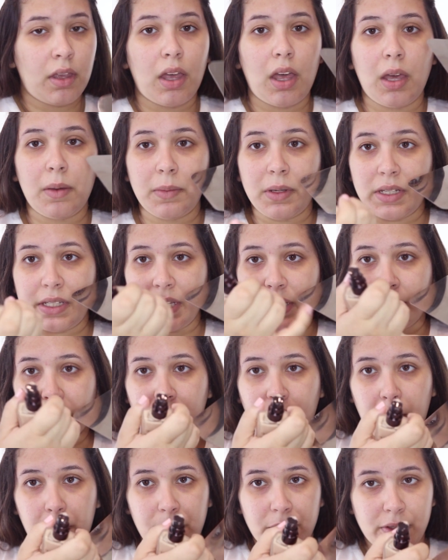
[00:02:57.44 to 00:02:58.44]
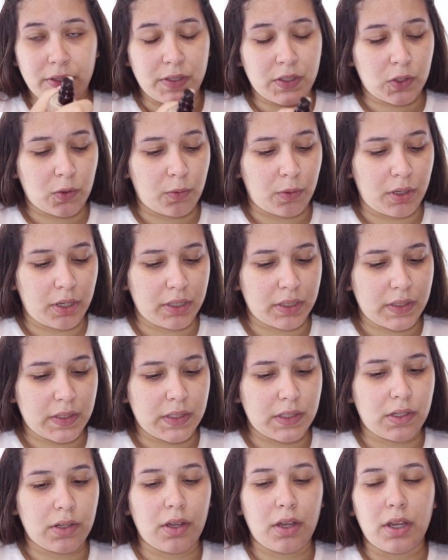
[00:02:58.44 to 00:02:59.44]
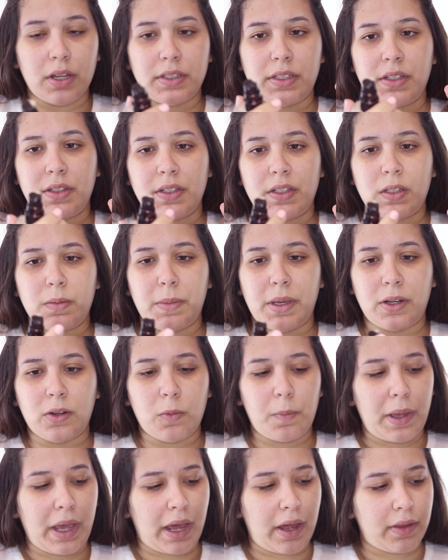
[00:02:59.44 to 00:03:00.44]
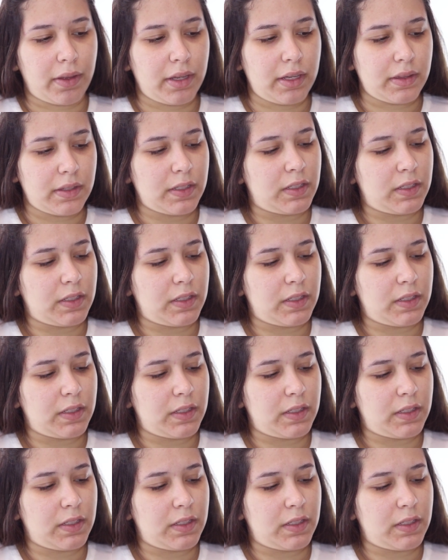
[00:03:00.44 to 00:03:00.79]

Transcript: I'm going to take a couple of squirts onto this metal palette.